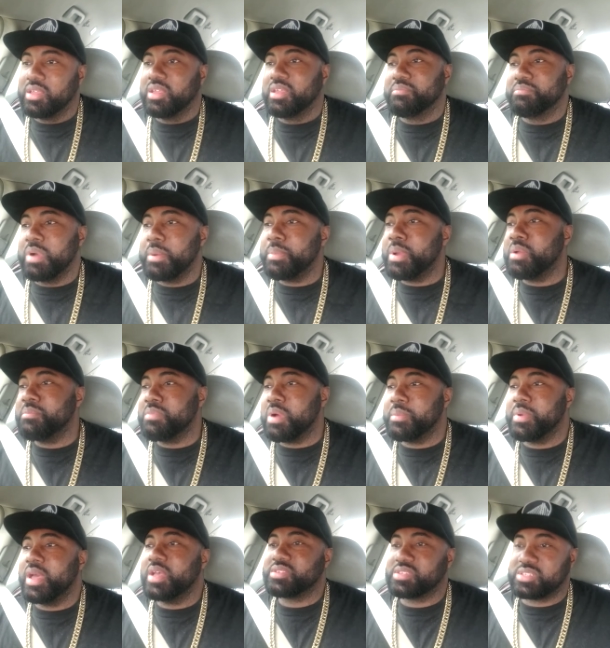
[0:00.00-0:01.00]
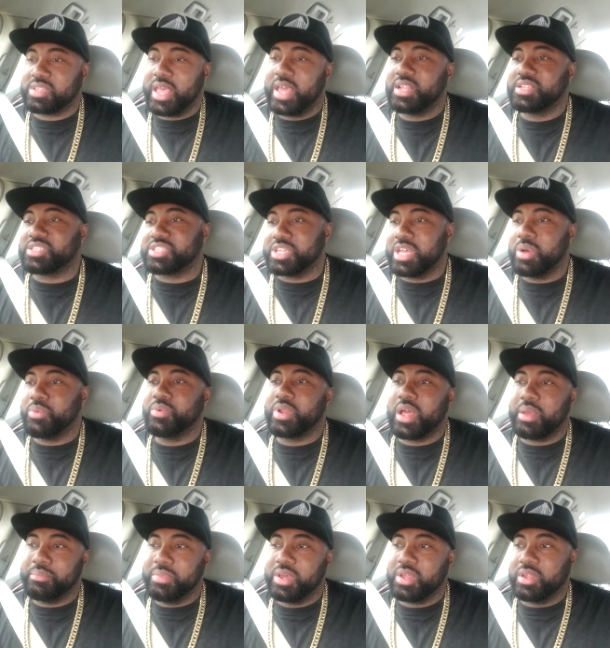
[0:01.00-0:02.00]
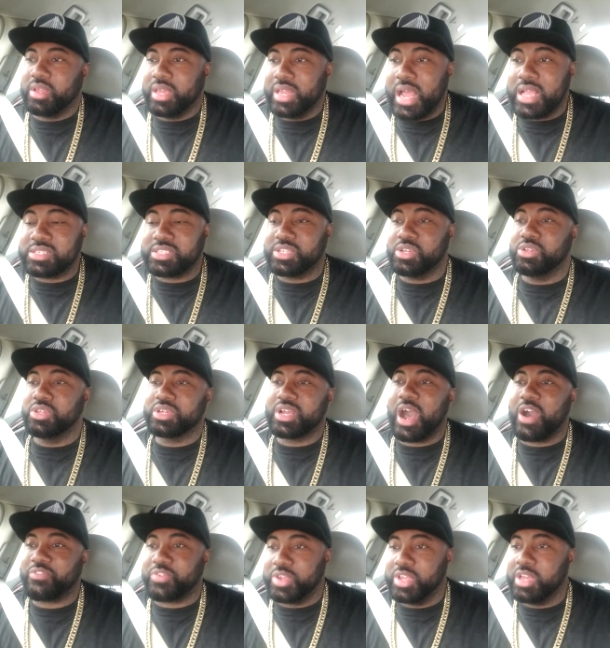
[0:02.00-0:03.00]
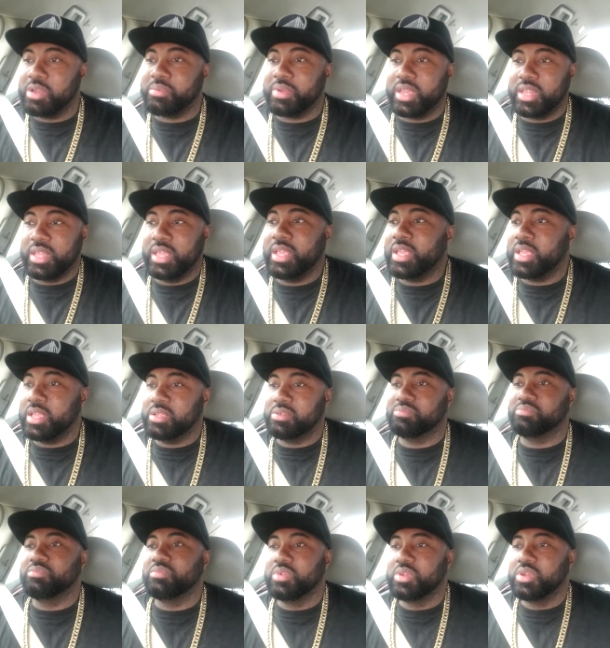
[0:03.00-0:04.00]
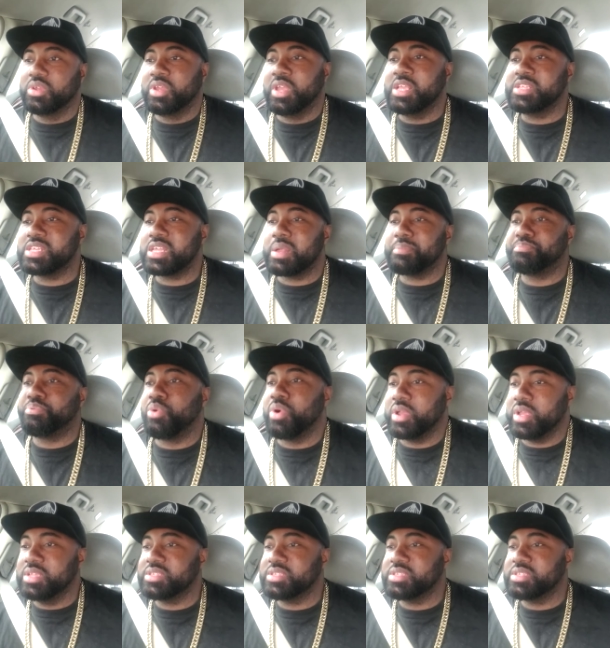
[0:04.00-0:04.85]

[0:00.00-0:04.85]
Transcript: My baby mama has had a son when I met her, and I still look out for him. And he, he's at a point.